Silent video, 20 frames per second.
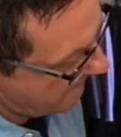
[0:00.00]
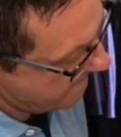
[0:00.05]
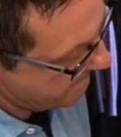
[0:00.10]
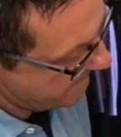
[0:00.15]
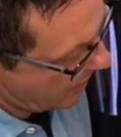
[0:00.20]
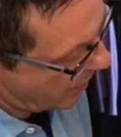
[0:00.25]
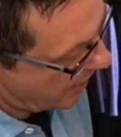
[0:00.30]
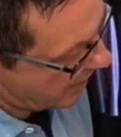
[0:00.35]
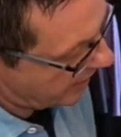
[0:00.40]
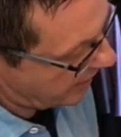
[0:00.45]

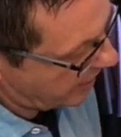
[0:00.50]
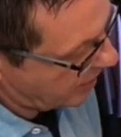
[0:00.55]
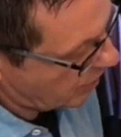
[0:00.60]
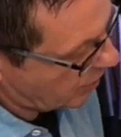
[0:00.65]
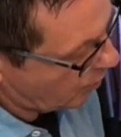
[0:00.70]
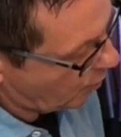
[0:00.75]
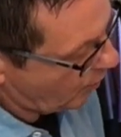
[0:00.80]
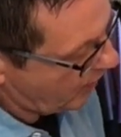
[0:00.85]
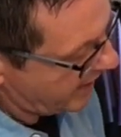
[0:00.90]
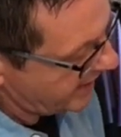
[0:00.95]
mark
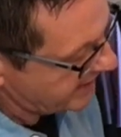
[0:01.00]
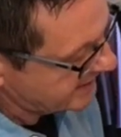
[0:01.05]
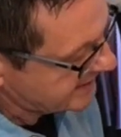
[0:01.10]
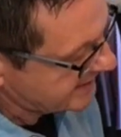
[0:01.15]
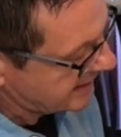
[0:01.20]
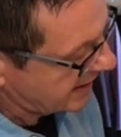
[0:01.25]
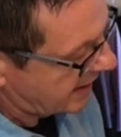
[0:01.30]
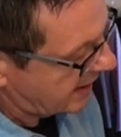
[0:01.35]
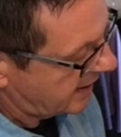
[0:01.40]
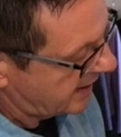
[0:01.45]
your
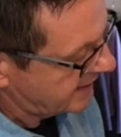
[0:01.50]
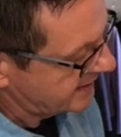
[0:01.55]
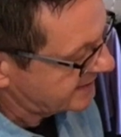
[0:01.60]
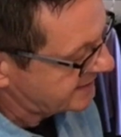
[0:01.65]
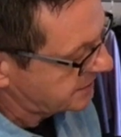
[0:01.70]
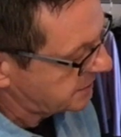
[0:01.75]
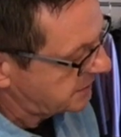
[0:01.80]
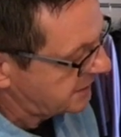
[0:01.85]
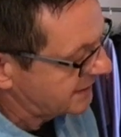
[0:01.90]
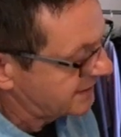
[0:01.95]
waistline
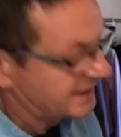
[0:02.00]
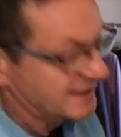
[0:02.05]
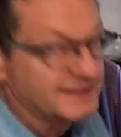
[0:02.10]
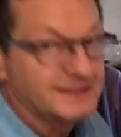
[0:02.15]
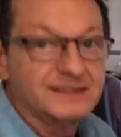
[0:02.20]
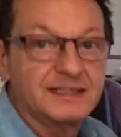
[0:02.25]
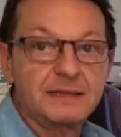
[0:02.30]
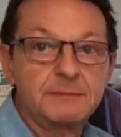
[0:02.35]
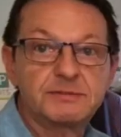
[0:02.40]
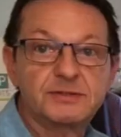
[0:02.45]
so that the
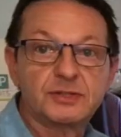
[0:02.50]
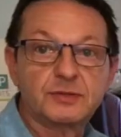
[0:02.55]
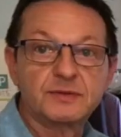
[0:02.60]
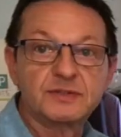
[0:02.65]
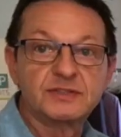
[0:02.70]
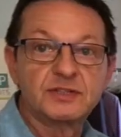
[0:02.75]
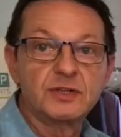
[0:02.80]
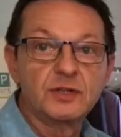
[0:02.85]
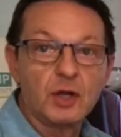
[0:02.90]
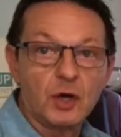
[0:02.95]

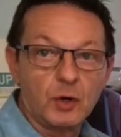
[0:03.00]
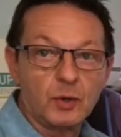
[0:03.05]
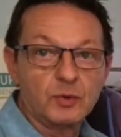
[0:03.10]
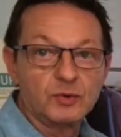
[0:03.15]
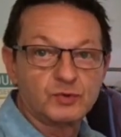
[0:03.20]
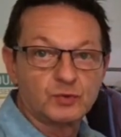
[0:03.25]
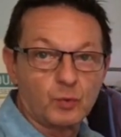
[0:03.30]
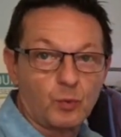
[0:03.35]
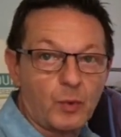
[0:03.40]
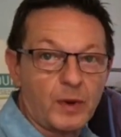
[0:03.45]
seamstress
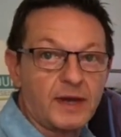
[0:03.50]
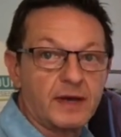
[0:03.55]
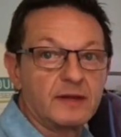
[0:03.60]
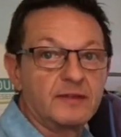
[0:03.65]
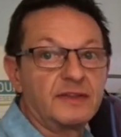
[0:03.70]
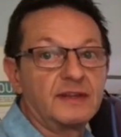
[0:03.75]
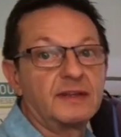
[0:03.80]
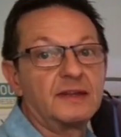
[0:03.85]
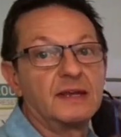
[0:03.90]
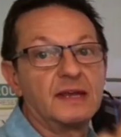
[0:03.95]
knows where
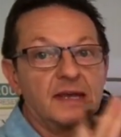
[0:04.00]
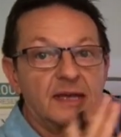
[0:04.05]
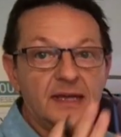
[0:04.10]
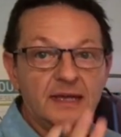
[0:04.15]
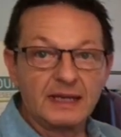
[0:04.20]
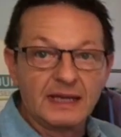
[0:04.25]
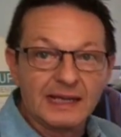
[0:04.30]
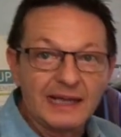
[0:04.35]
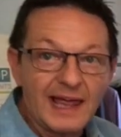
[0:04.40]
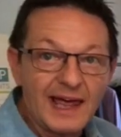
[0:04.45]
the
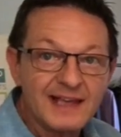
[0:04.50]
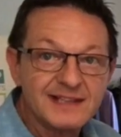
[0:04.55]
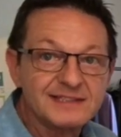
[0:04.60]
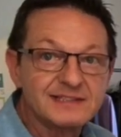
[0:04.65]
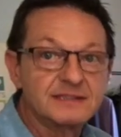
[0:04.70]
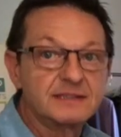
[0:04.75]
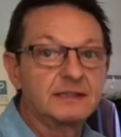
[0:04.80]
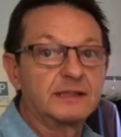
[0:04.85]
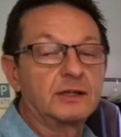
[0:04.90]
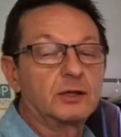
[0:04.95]

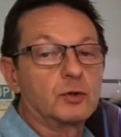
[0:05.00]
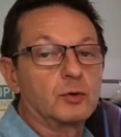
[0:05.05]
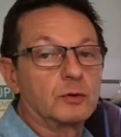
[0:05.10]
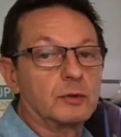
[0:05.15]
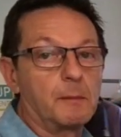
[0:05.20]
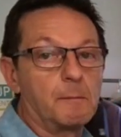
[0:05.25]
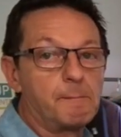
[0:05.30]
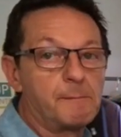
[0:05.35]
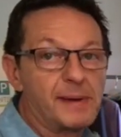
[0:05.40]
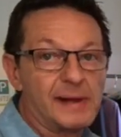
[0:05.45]
elastic or
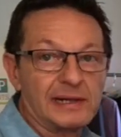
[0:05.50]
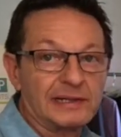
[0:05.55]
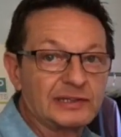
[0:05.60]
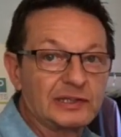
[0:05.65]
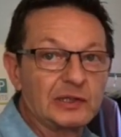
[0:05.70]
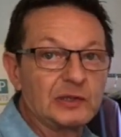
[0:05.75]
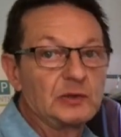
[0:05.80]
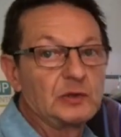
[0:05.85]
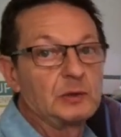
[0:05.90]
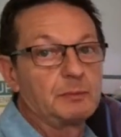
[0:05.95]
belt
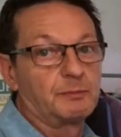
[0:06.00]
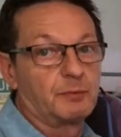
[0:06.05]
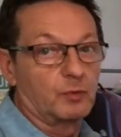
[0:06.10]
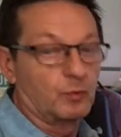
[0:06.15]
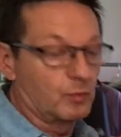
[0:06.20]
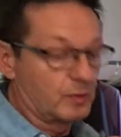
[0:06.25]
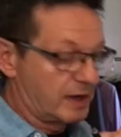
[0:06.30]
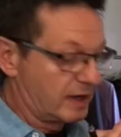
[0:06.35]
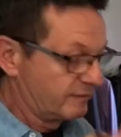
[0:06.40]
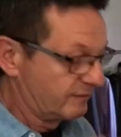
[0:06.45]
loop or
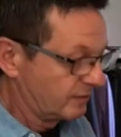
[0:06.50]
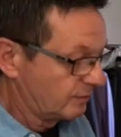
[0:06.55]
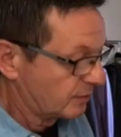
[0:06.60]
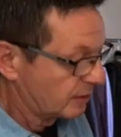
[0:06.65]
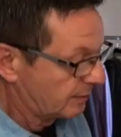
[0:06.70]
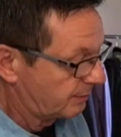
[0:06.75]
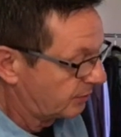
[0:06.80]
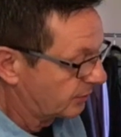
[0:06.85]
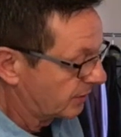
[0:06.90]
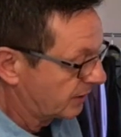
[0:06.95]
wherever you
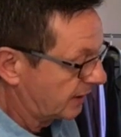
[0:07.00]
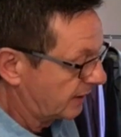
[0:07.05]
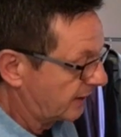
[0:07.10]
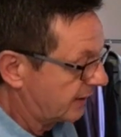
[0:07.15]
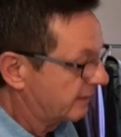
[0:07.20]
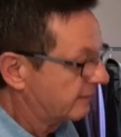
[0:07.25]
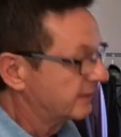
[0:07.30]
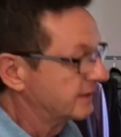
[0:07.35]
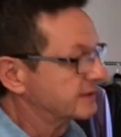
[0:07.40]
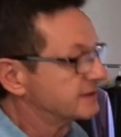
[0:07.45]
want to put in
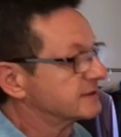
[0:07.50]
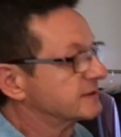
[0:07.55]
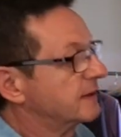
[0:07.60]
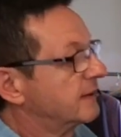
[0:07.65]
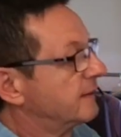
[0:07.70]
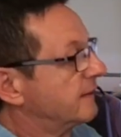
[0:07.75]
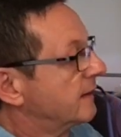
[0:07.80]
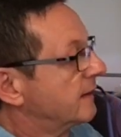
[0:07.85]
there is.